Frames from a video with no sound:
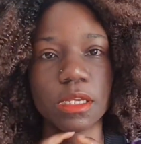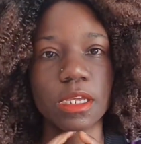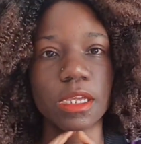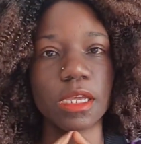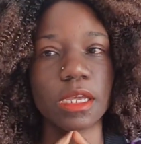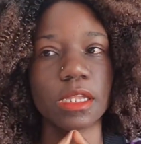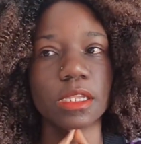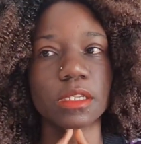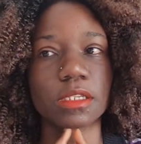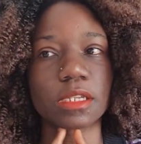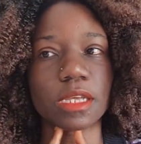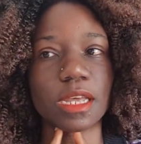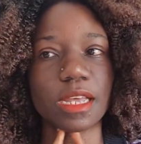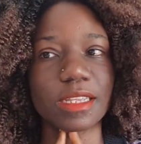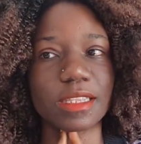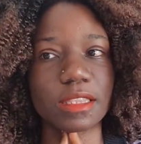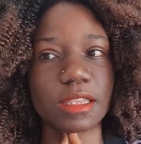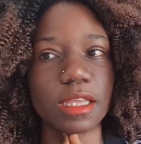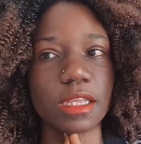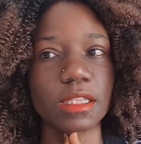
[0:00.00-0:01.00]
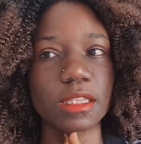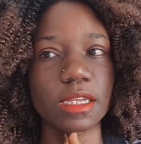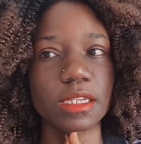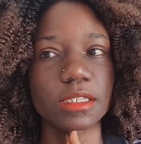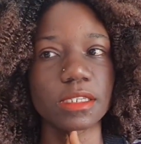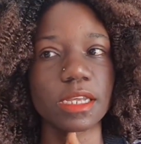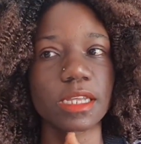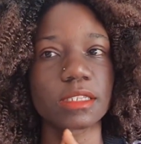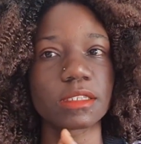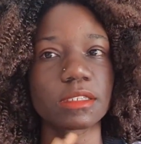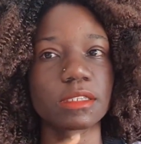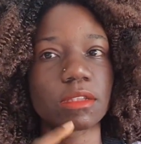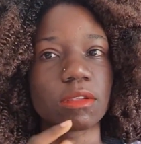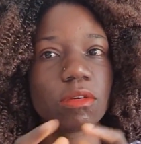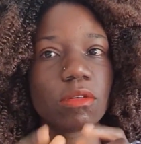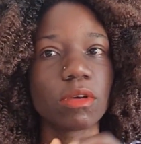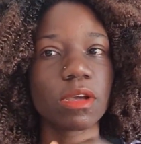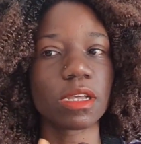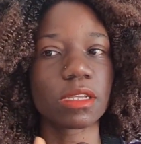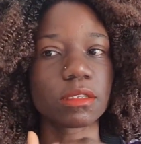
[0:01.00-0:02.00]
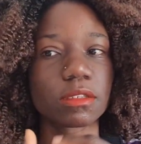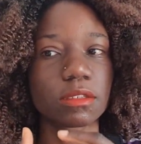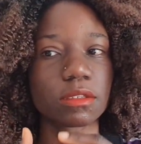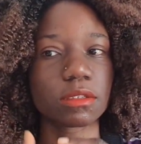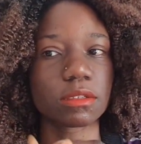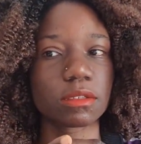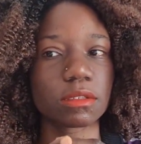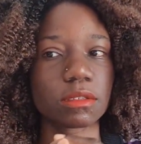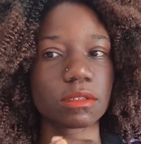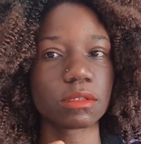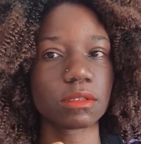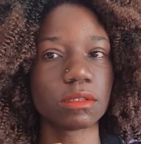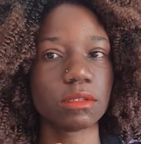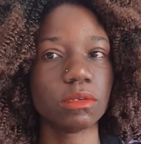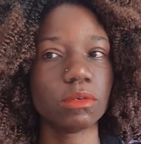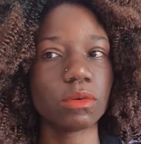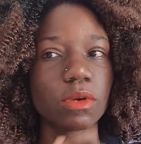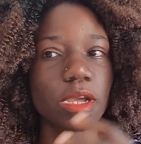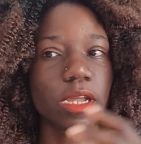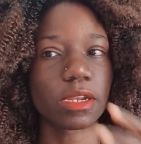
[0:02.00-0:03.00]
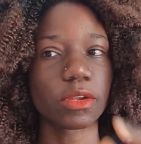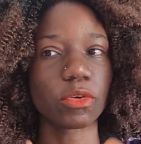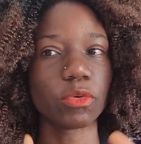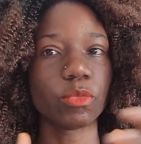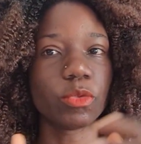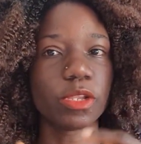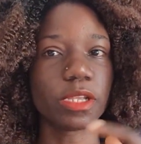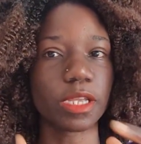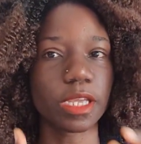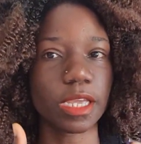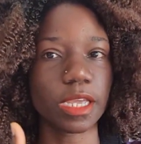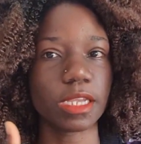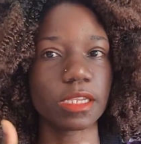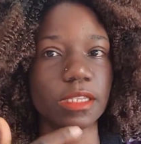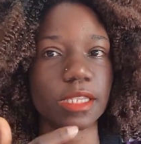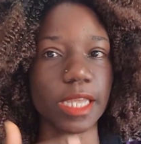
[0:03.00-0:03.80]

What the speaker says: And I think that as long as you can communicate,